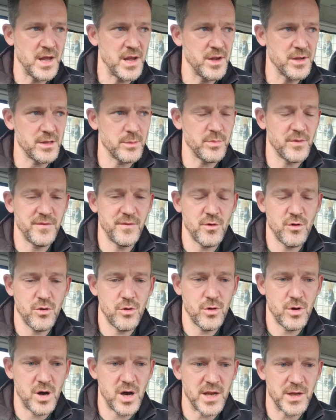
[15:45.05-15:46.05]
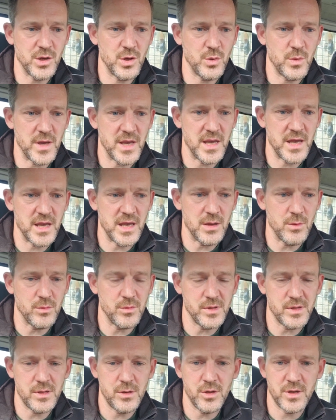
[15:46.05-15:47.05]
So before I knew it, it
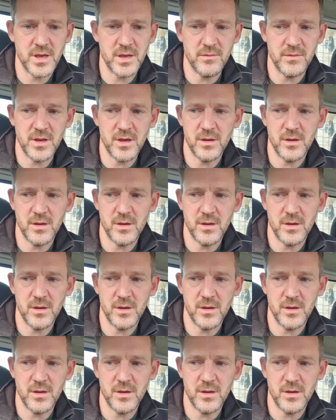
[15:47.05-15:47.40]
was looking